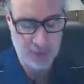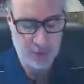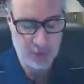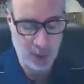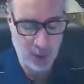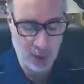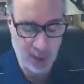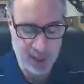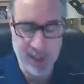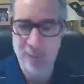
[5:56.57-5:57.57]
So uh,
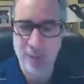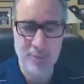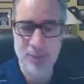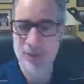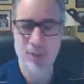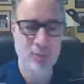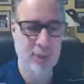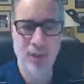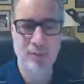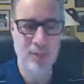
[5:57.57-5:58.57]
again, I'm just going to
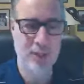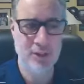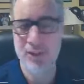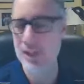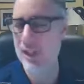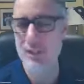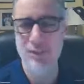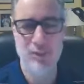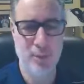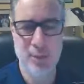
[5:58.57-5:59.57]
read off a list of these
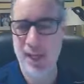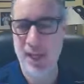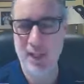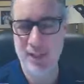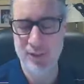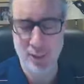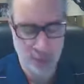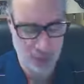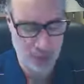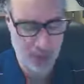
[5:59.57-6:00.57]
and some of the highlights of the
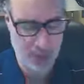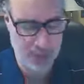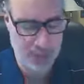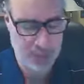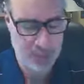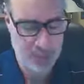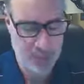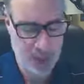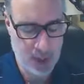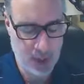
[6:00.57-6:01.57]
programs.
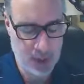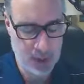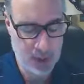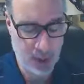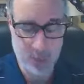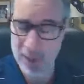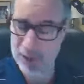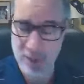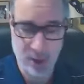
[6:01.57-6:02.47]
Uh, we our best